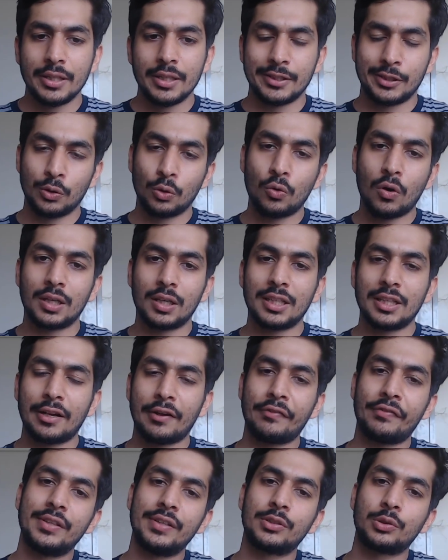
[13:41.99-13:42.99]
you got a
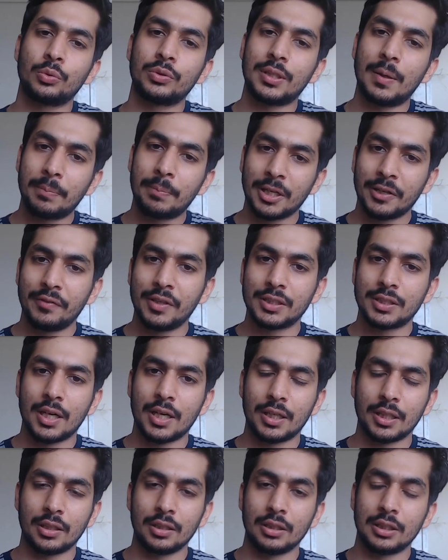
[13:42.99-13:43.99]
reference to some previous
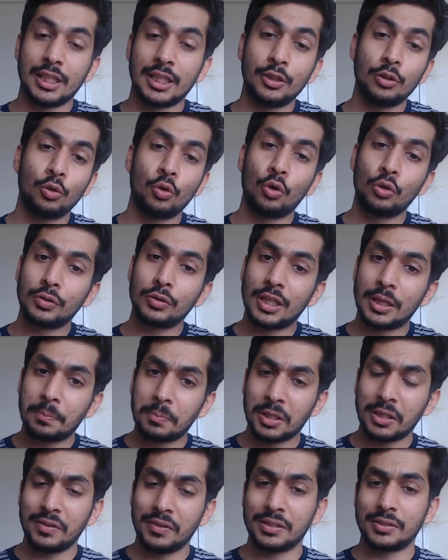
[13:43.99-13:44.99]
article, then you go to that
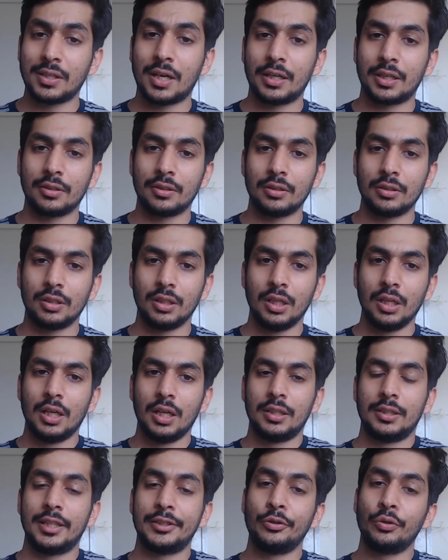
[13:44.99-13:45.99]
previous article,
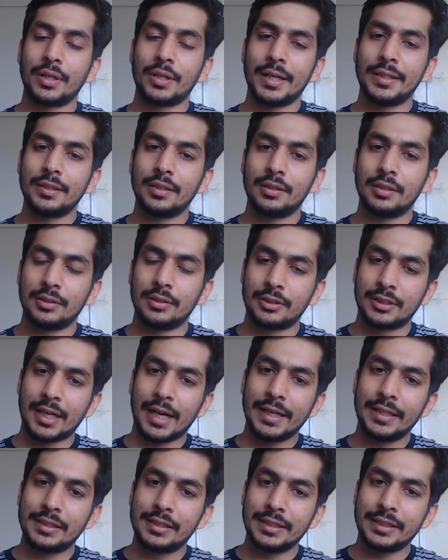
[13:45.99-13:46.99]
then you try
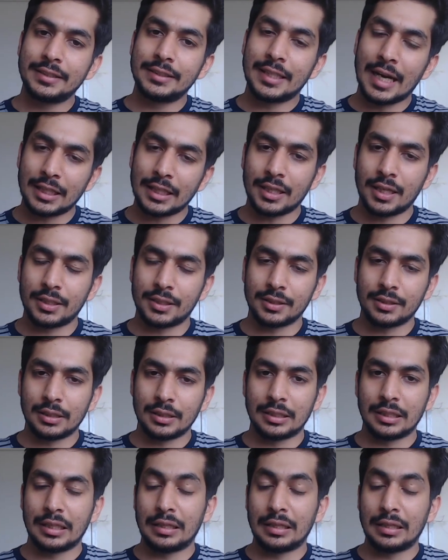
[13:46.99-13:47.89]
and read that article.